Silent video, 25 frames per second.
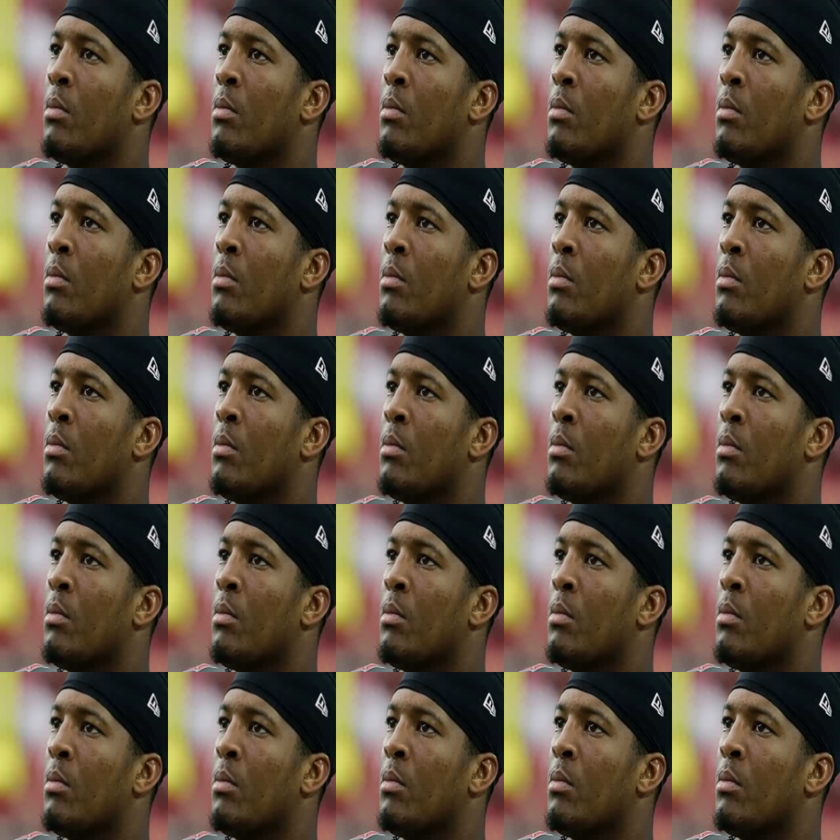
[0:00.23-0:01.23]

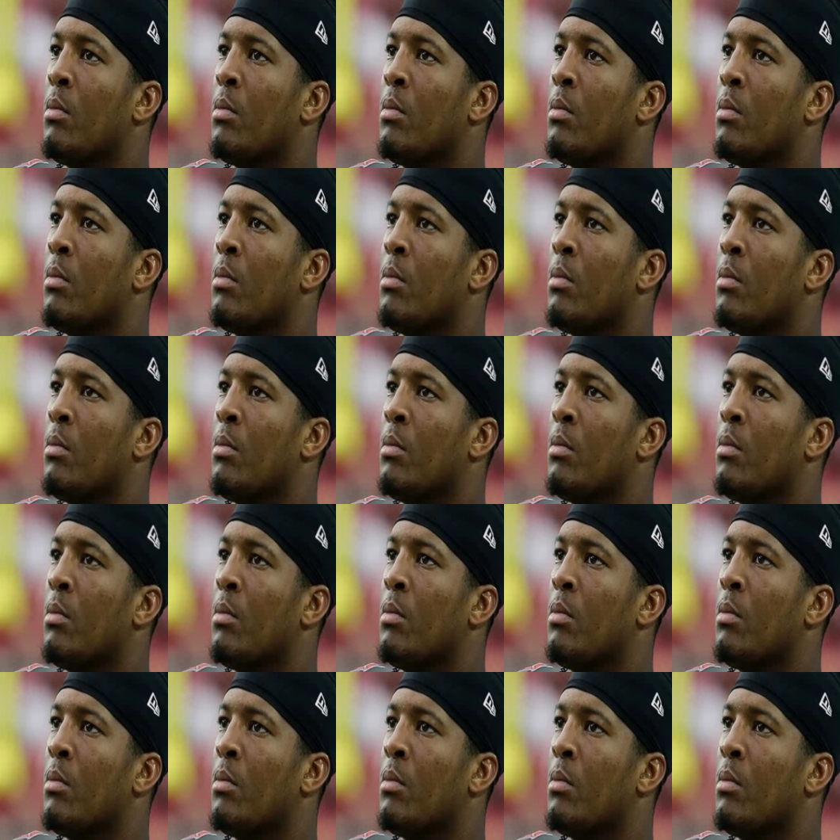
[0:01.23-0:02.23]

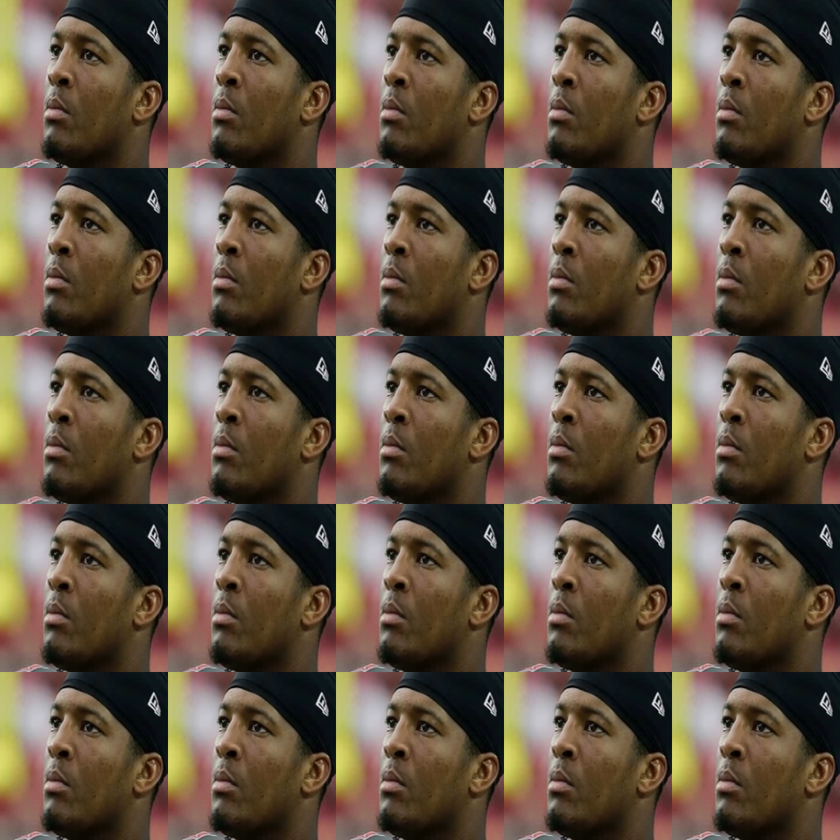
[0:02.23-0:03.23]

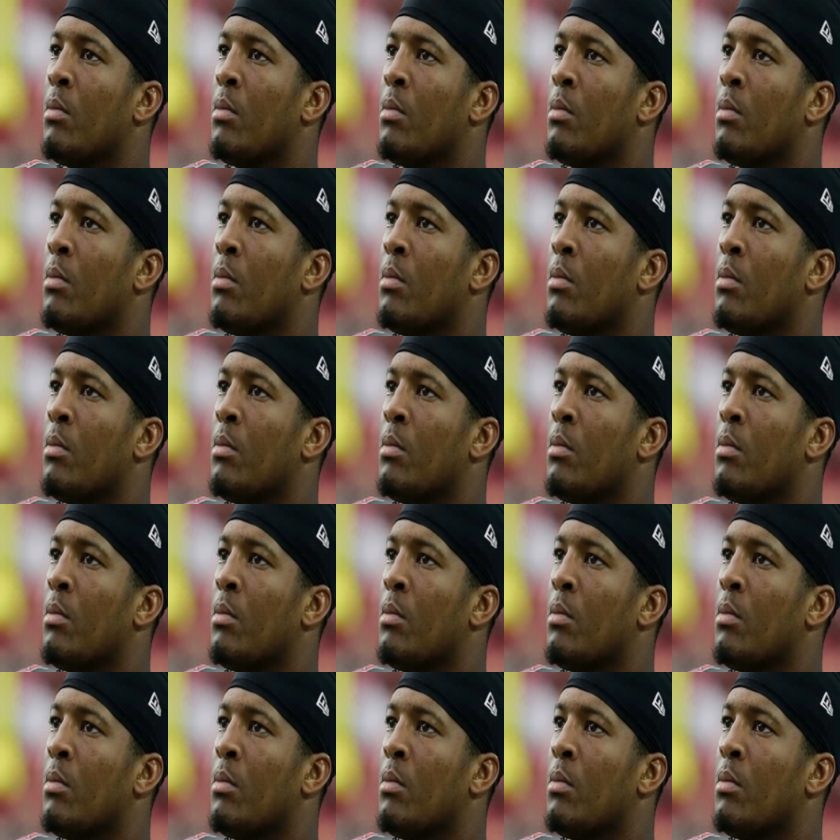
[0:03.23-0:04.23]

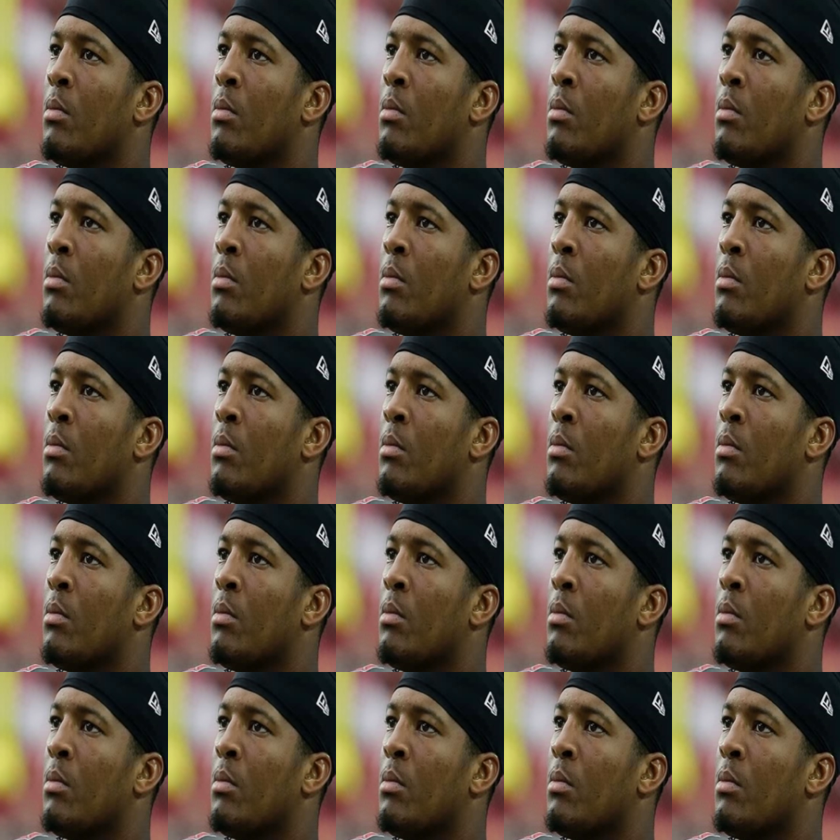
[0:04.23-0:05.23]

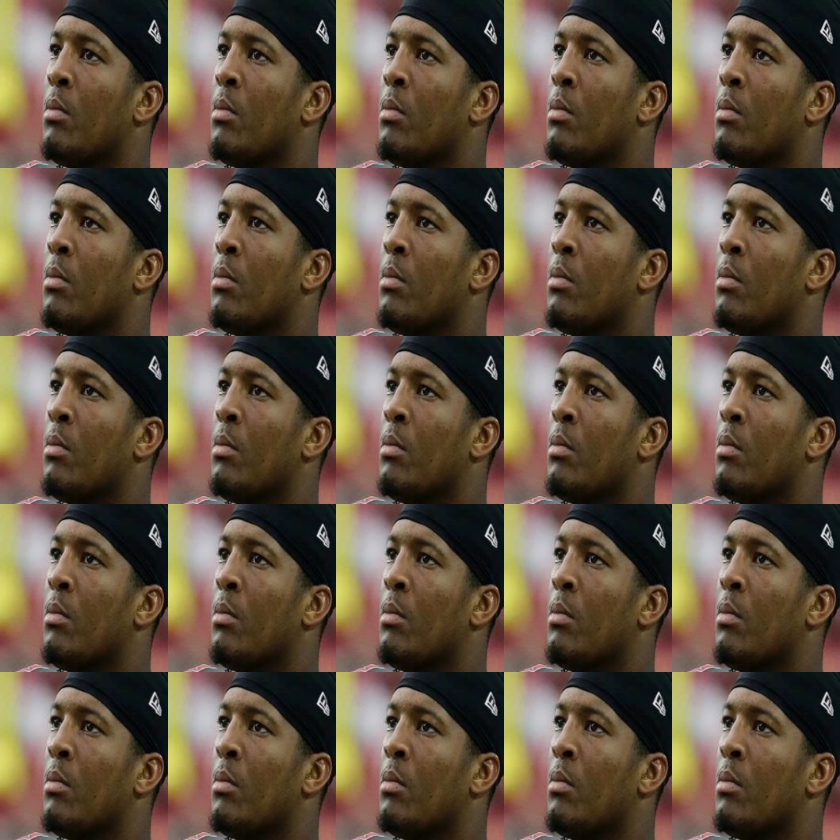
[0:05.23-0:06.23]

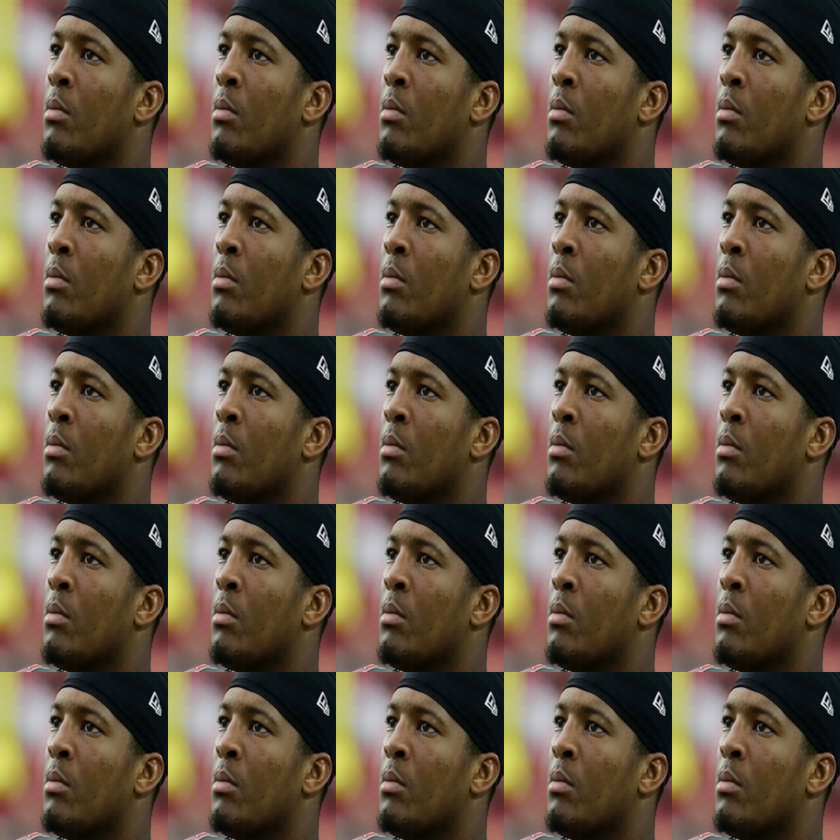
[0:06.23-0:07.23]

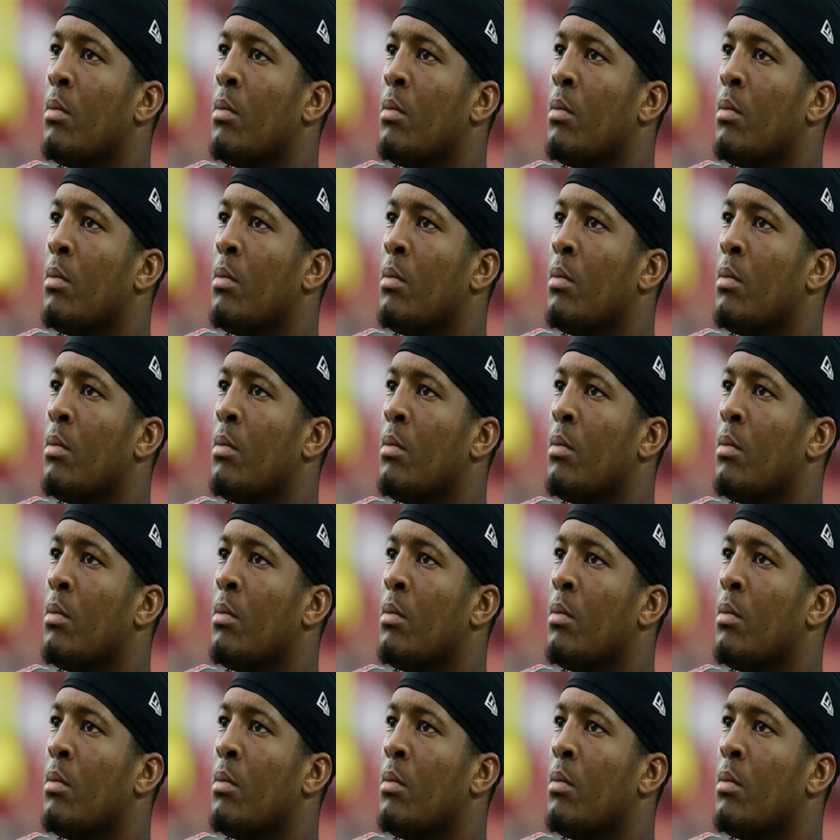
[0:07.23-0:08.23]
This is a still picture; no speech is visible.